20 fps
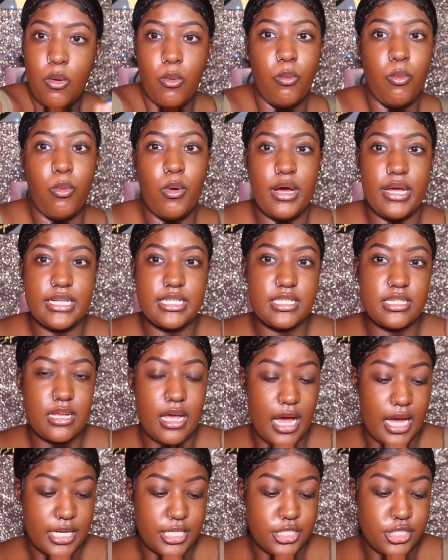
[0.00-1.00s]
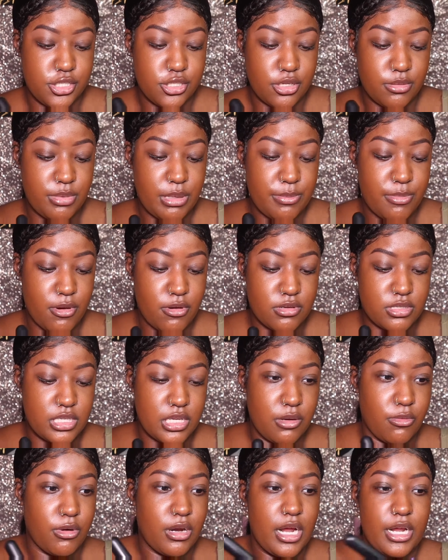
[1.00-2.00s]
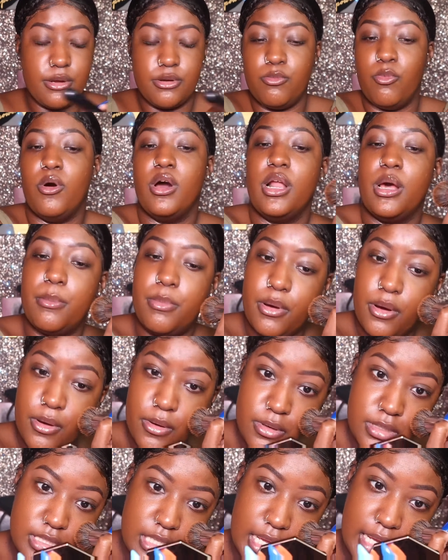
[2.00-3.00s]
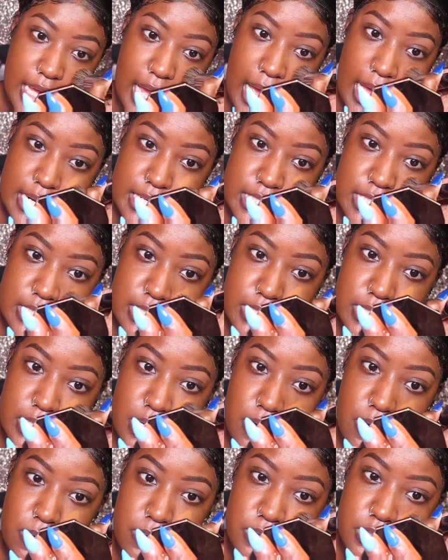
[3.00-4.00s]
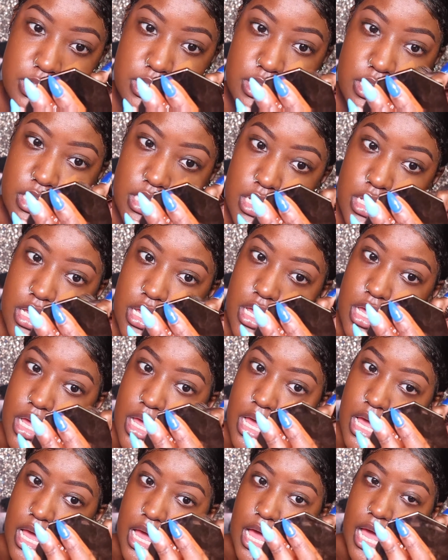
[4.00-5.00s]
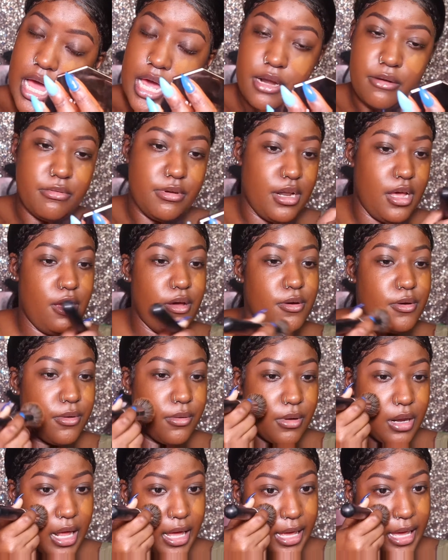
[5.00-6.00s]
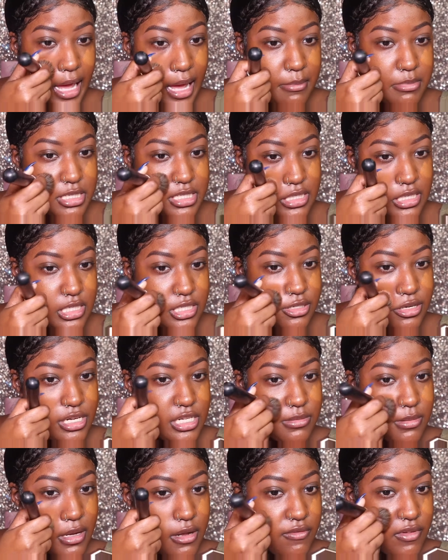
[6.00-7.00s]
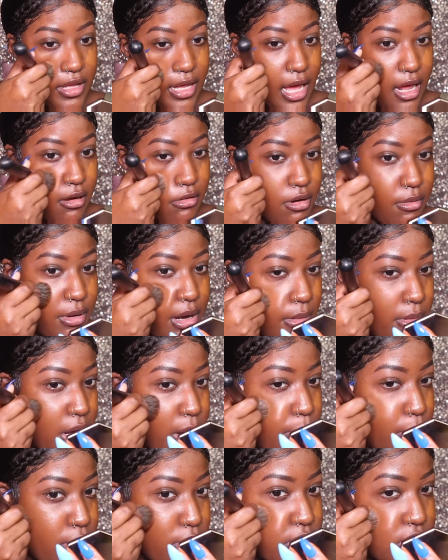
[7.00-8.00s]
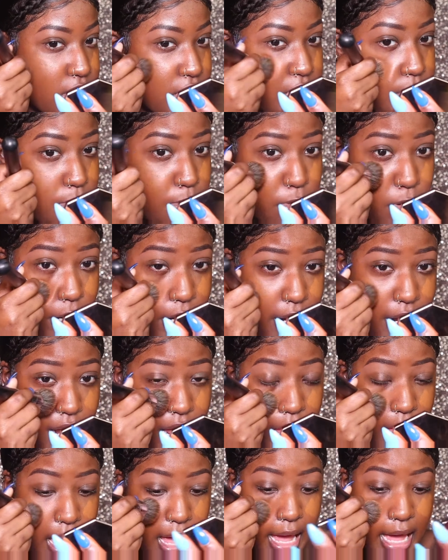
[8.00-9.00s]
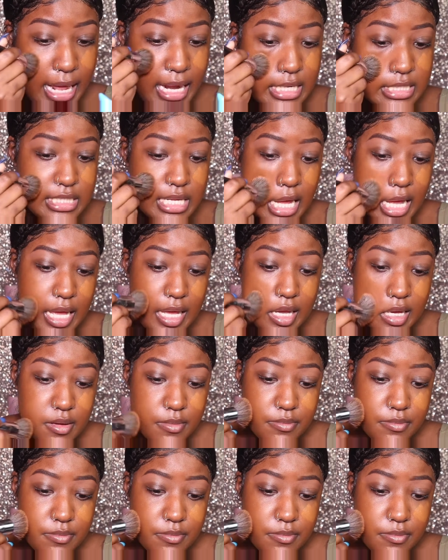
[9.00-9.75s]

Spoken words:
what I should be posting, what I want to post. Like, I don't know. Like, I'm just in a strange spot of like, I don't know what I want to post anymore. And it's like,